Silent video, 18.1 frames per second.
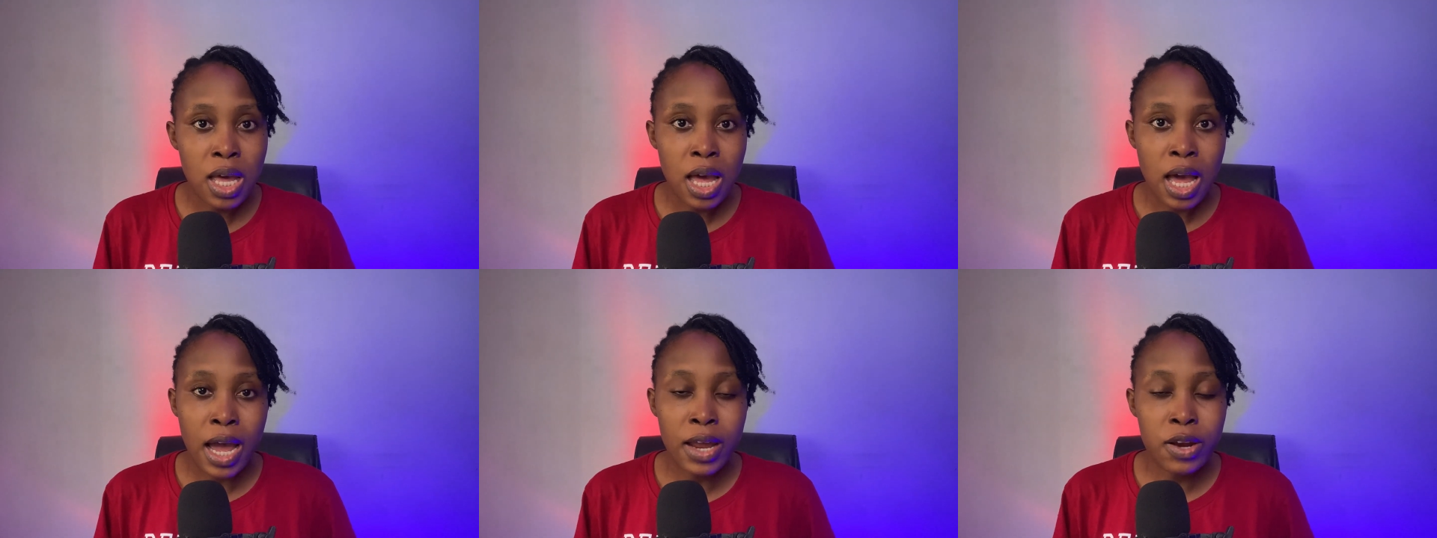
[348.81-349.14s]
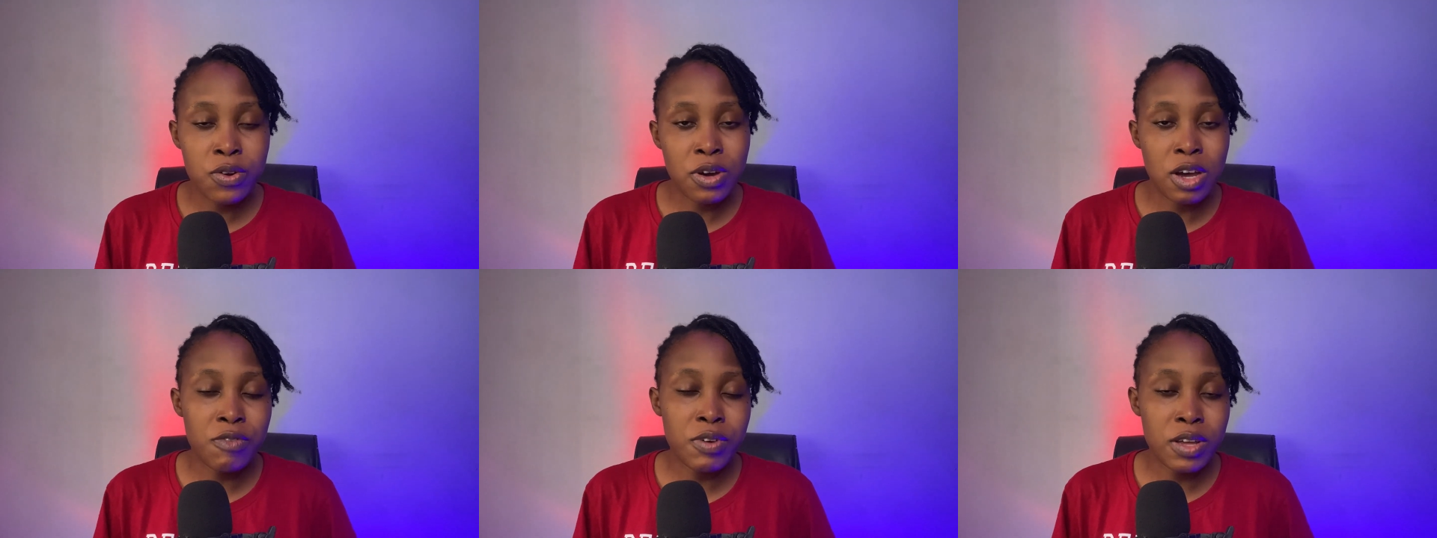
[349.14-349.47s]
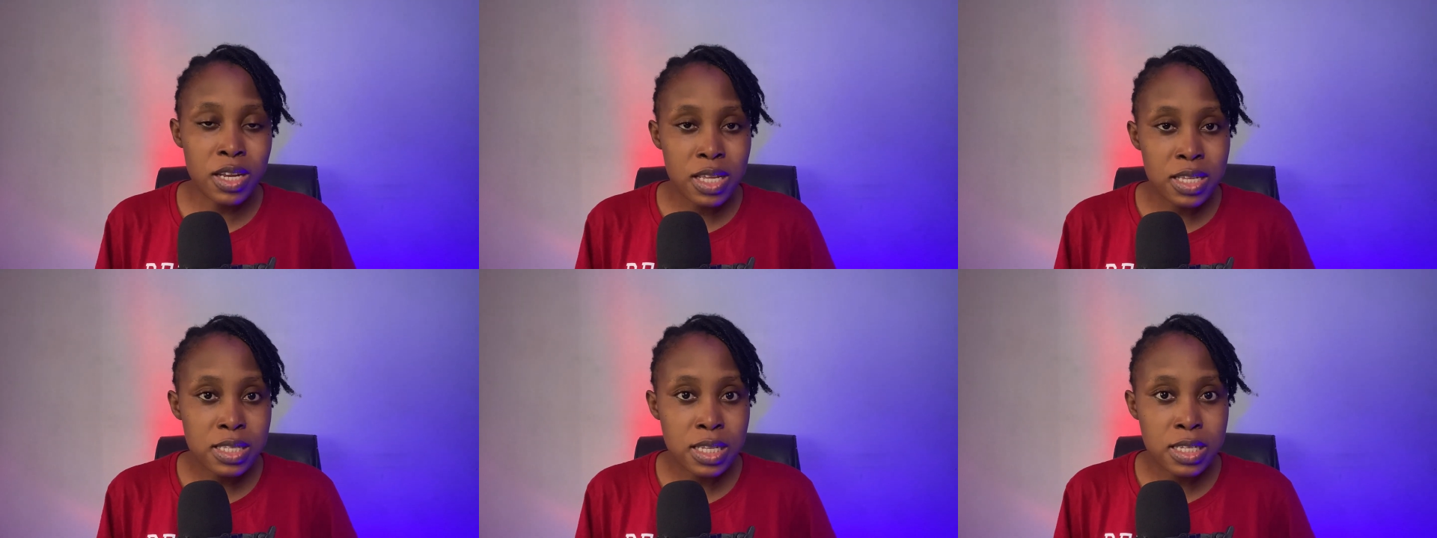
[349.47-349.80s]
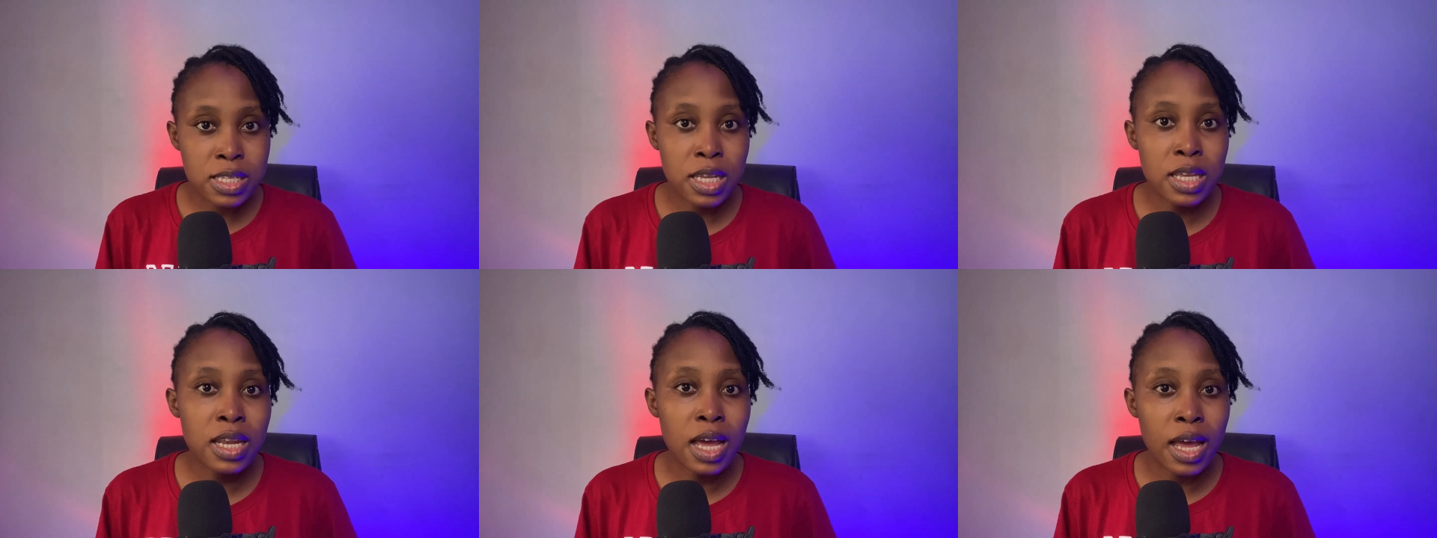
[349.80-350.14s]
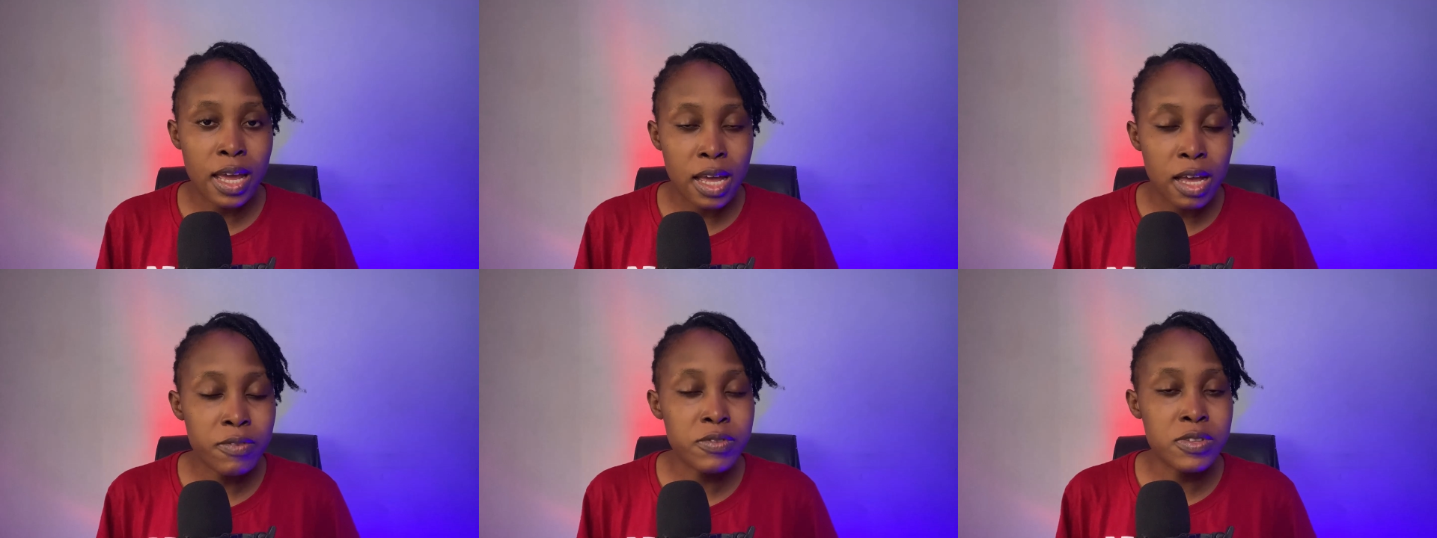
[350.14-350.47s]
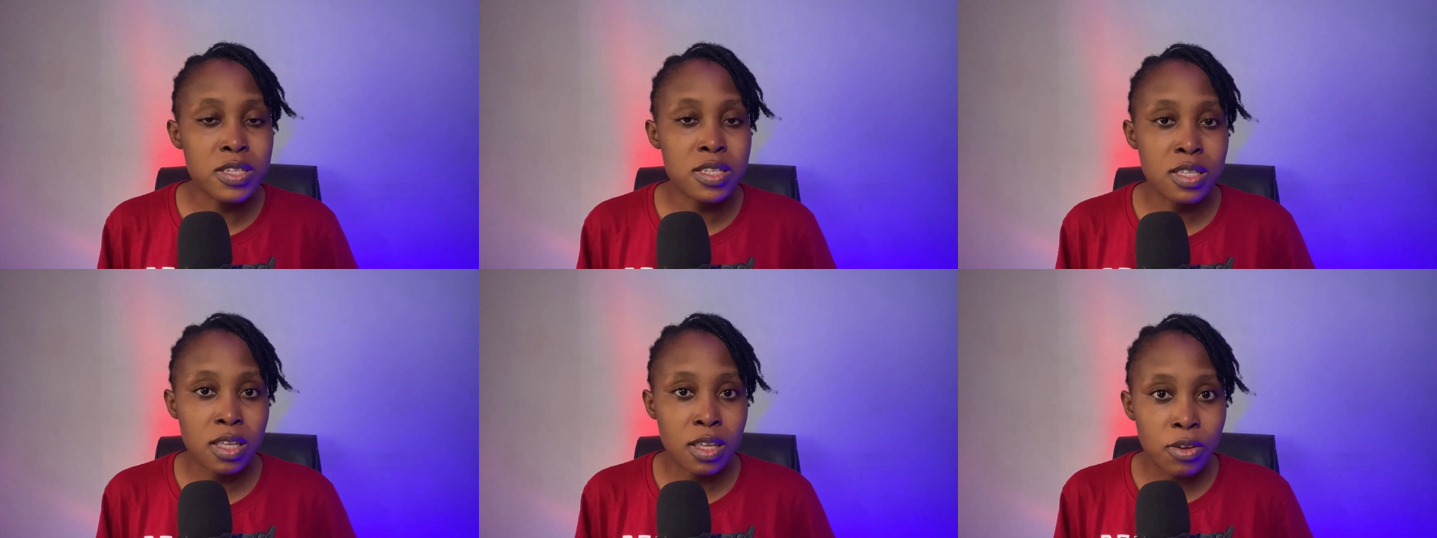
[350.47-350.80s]
I don't have an SSN, I have the
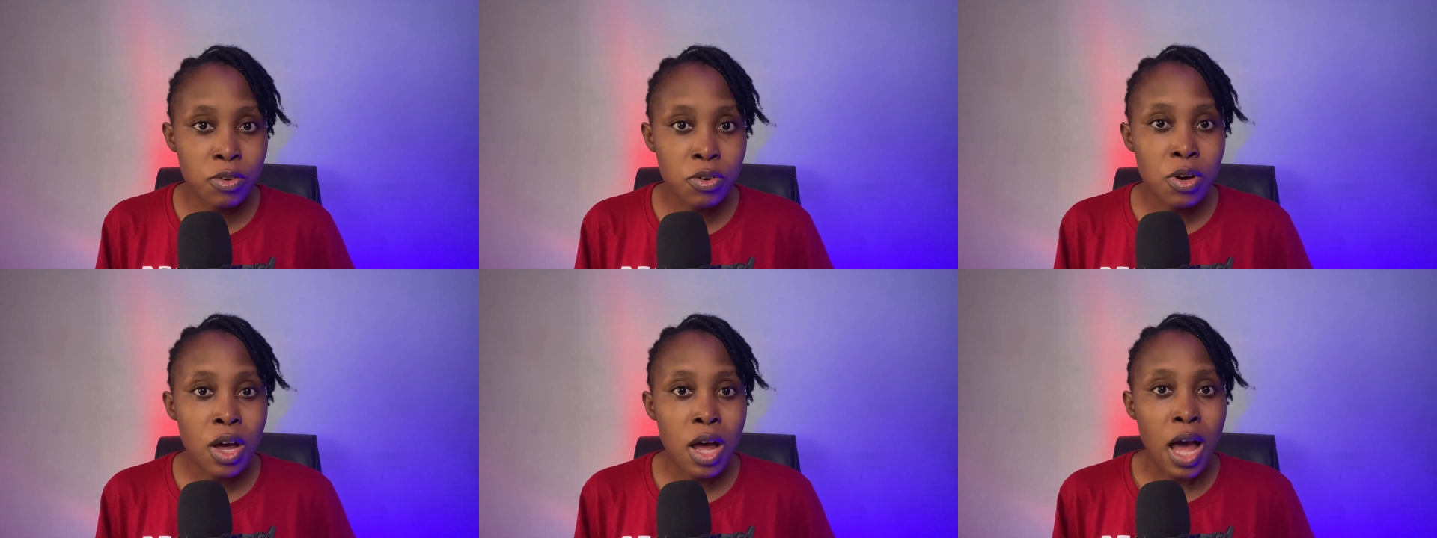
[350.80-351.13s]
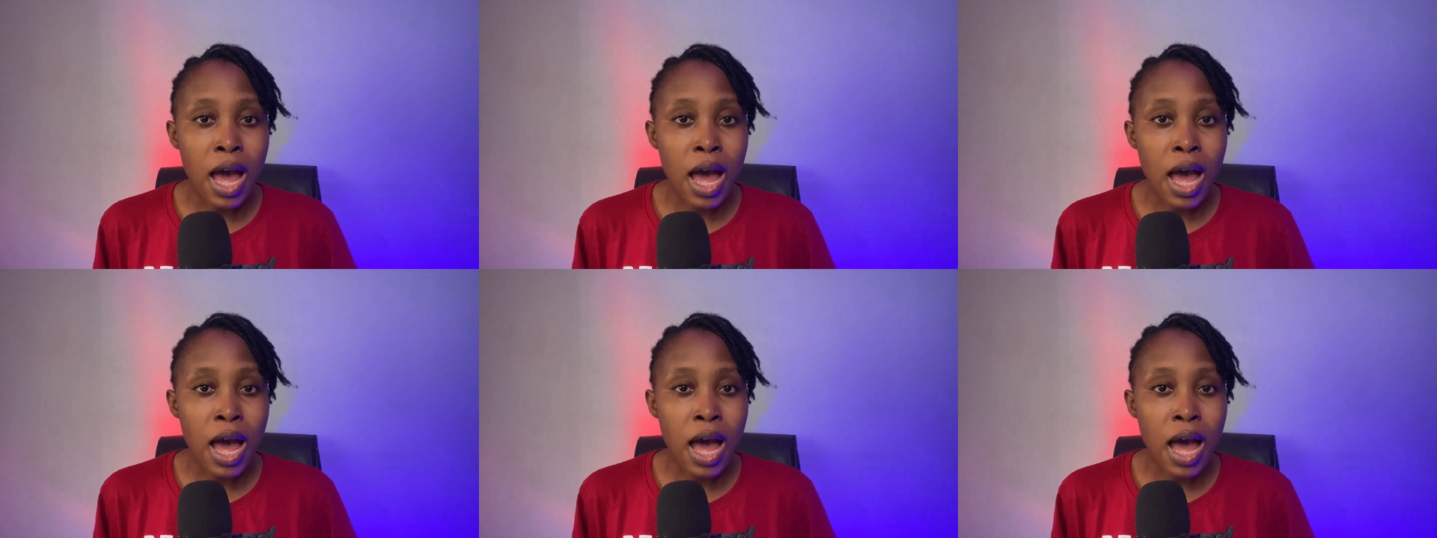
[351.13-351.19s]
skill,